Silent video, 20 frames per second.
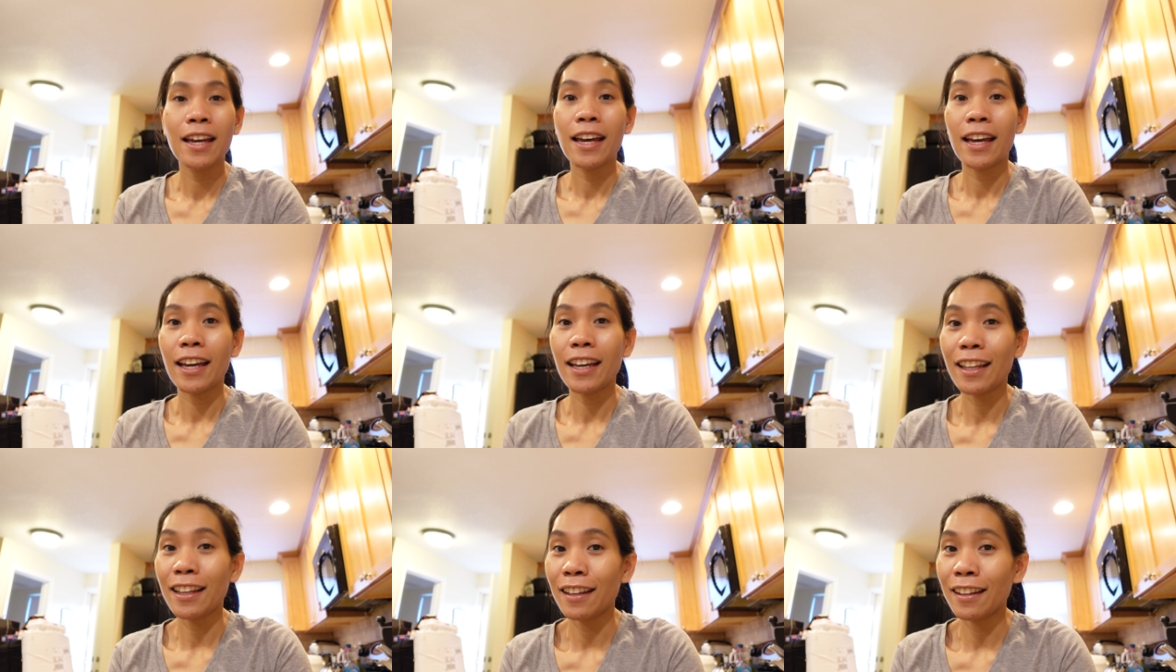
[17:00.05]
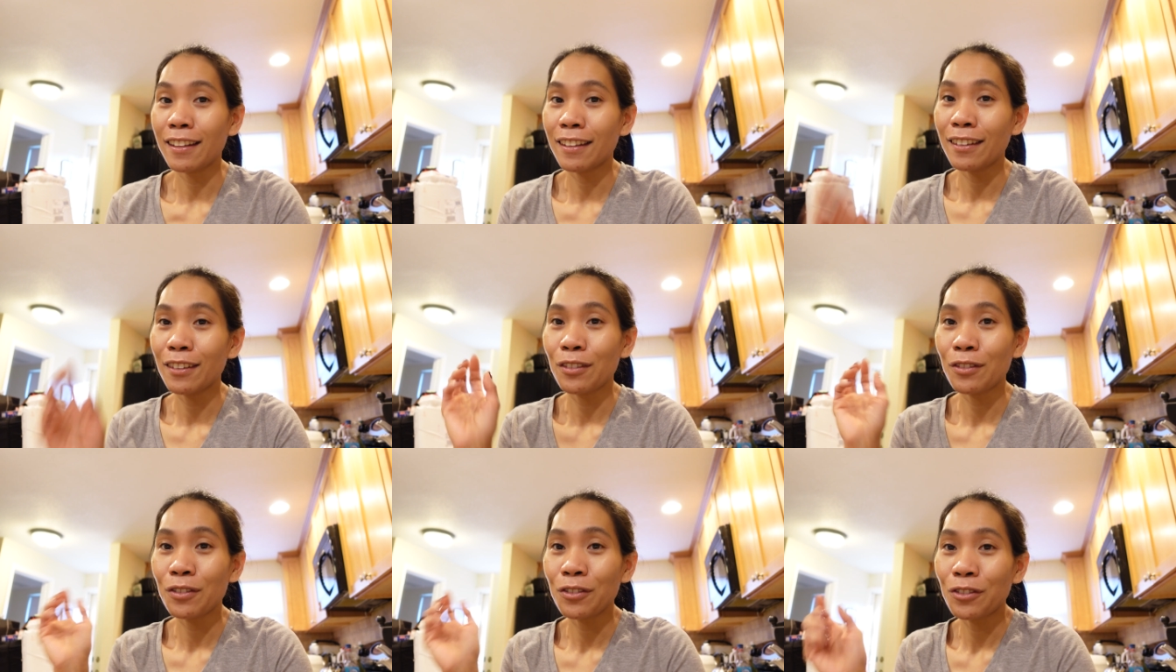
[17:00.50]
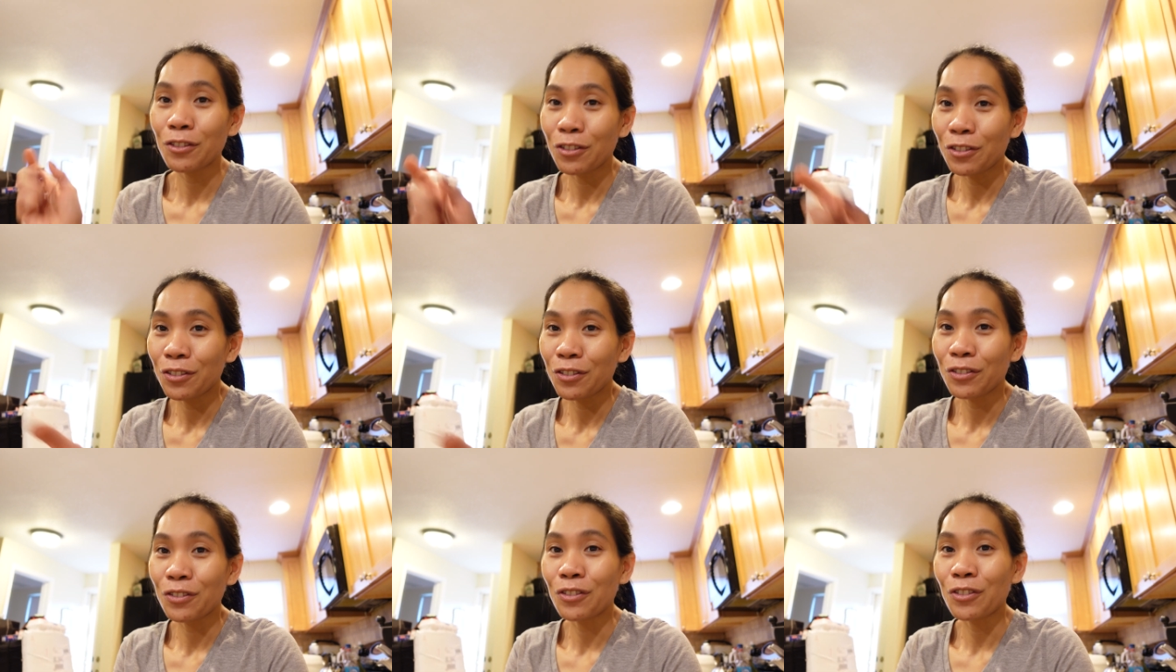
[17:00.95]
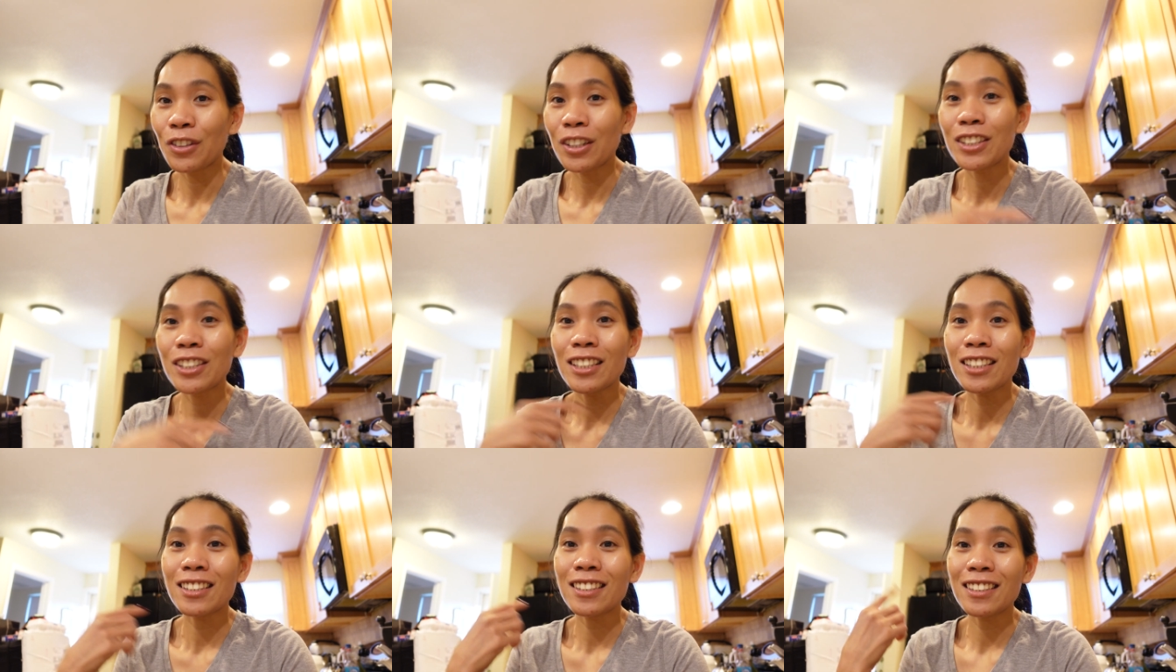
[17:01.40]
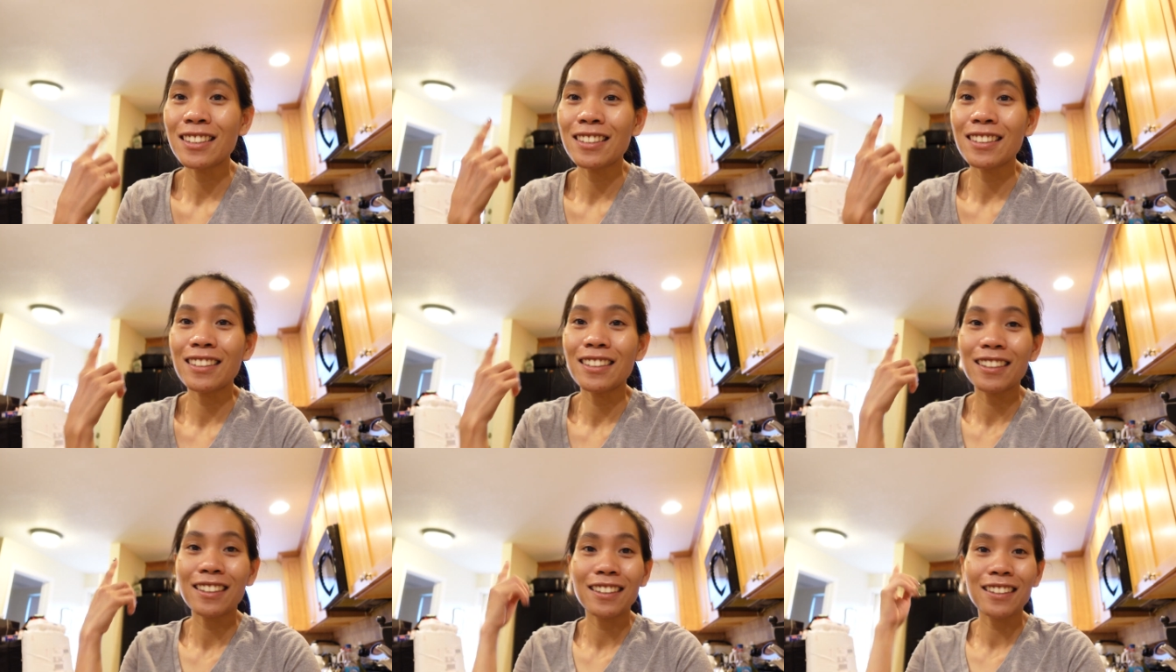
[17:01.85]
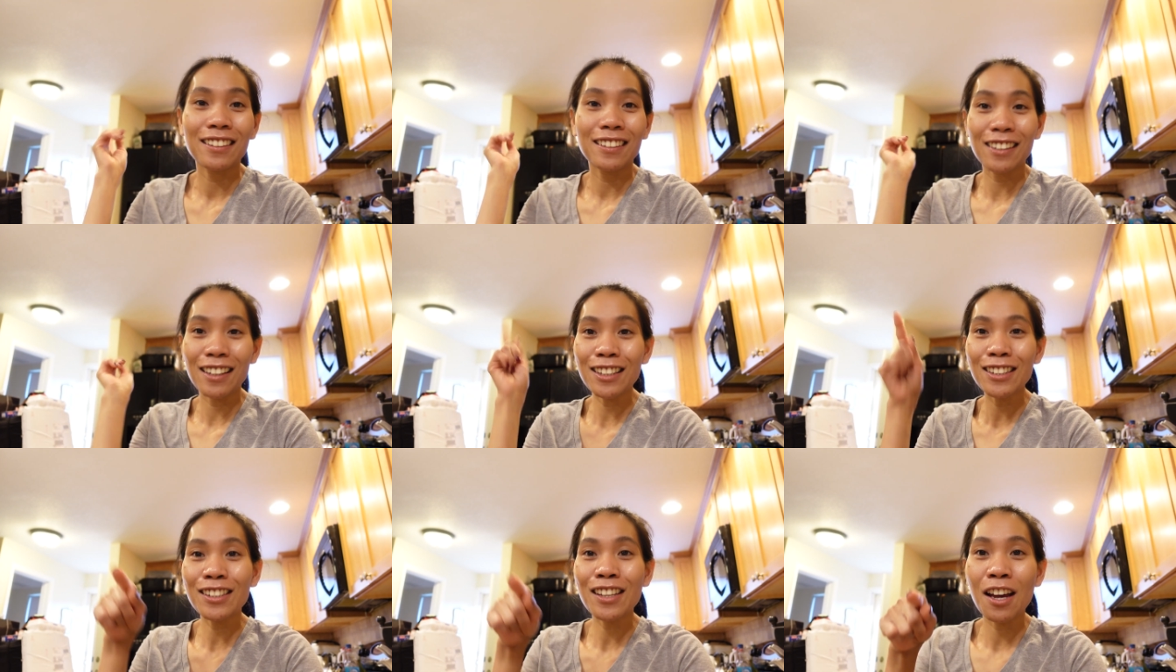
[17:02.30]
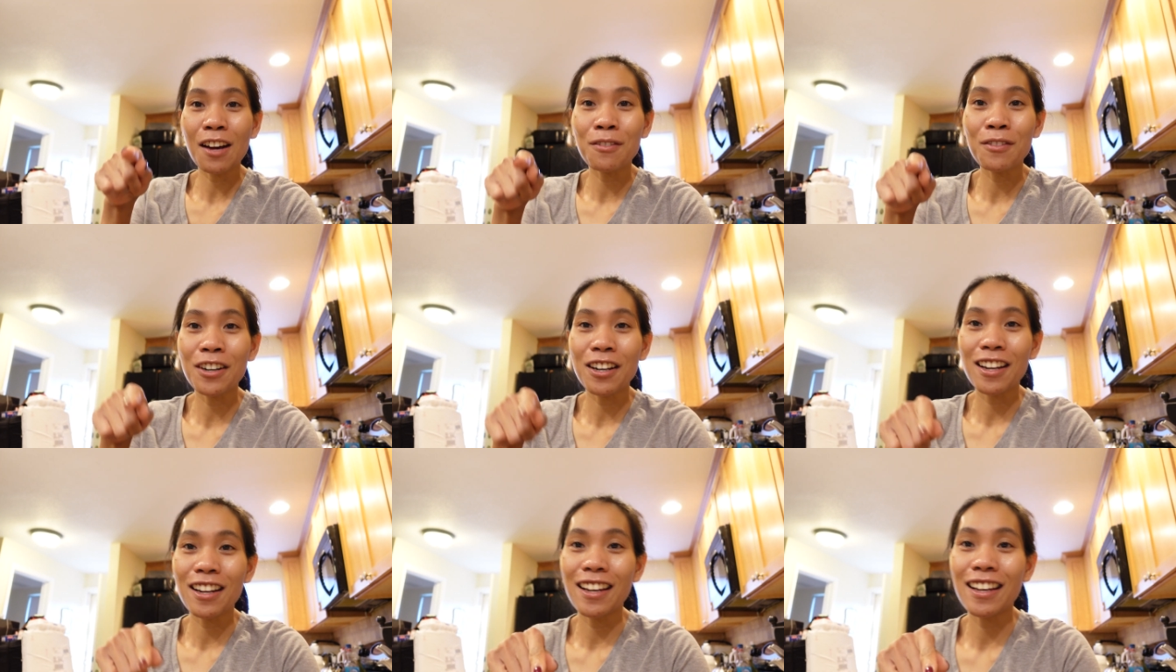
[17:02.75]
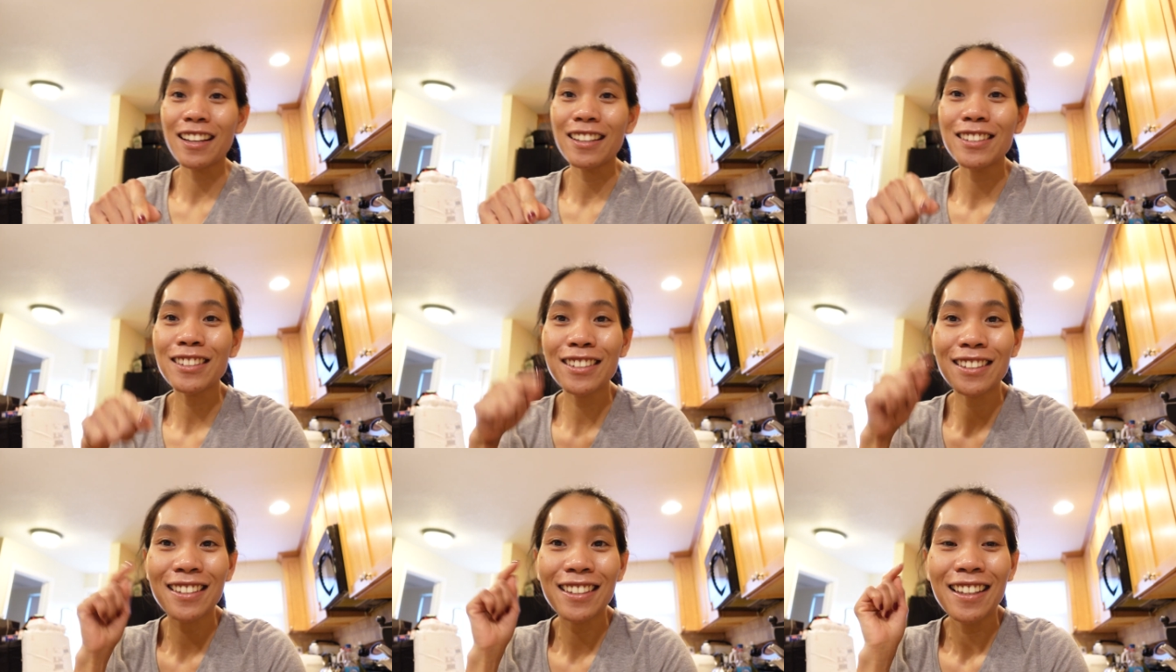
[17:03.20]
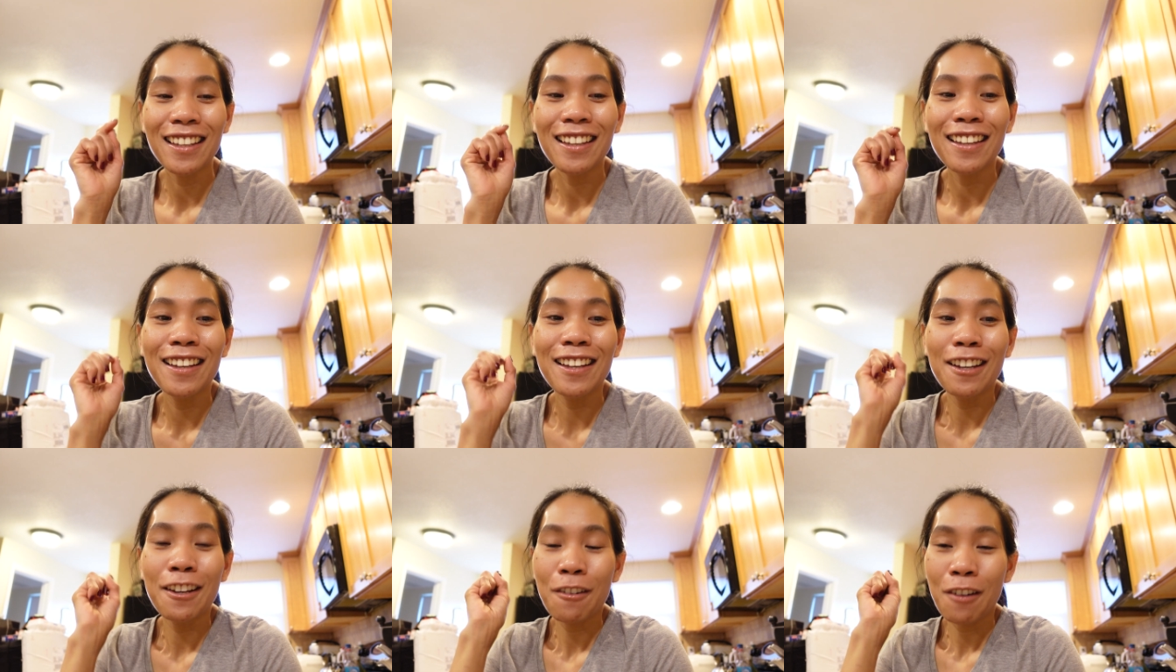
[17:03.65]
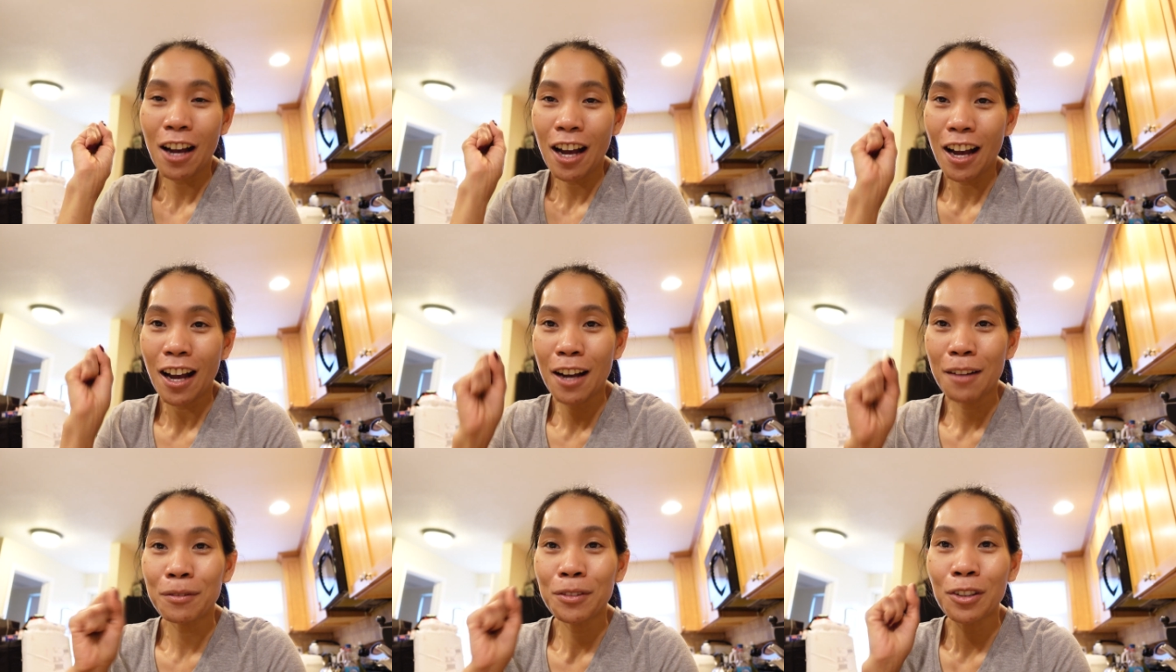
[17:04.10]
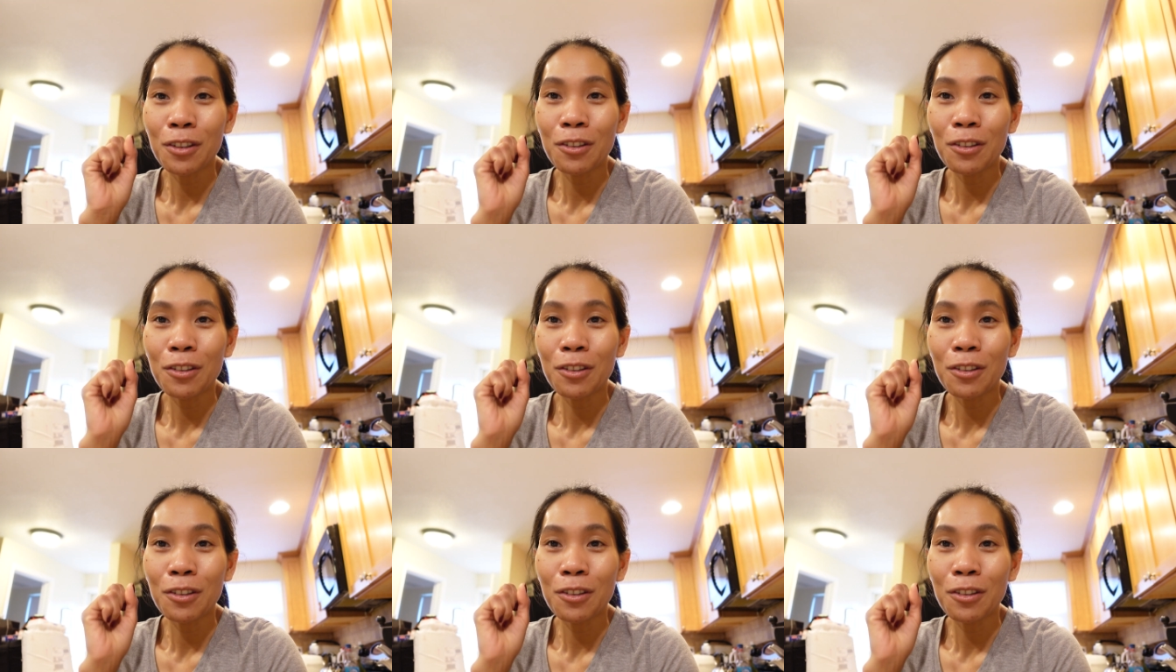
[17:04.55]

and which is this camera is have